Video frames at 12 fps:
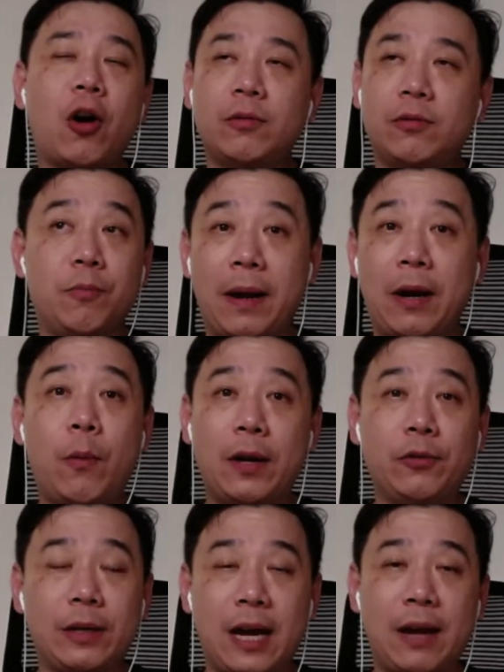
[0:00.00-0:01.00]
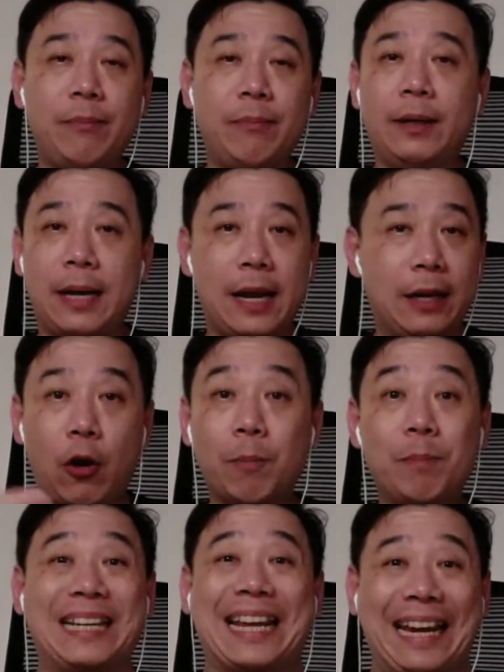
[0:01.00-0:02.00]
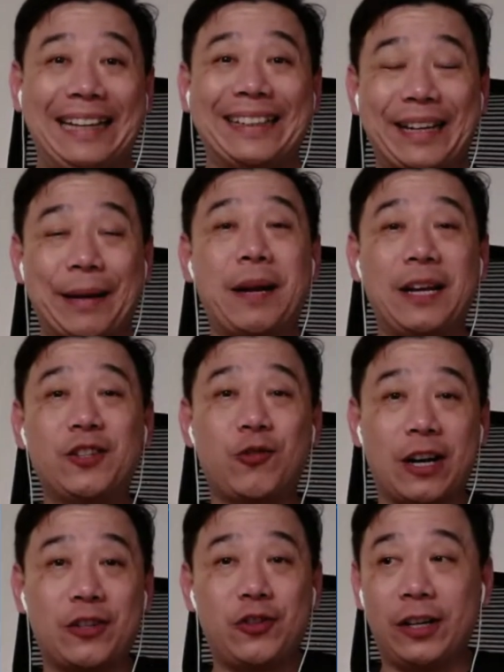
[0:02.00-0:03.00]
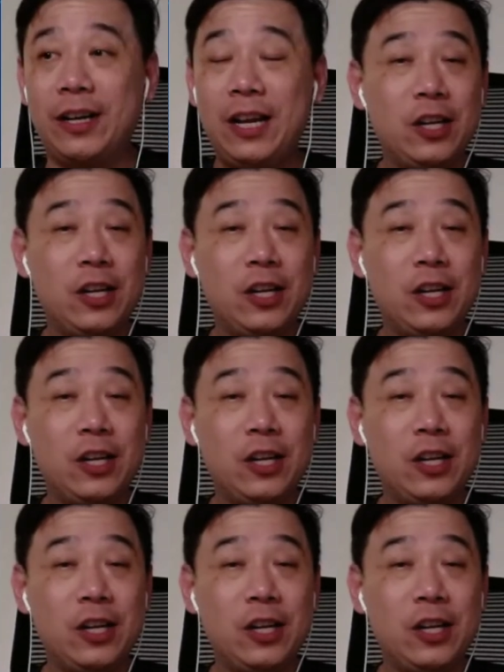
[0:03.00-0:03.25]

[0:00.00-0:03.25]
may not want to come and like complicate the campaign structure.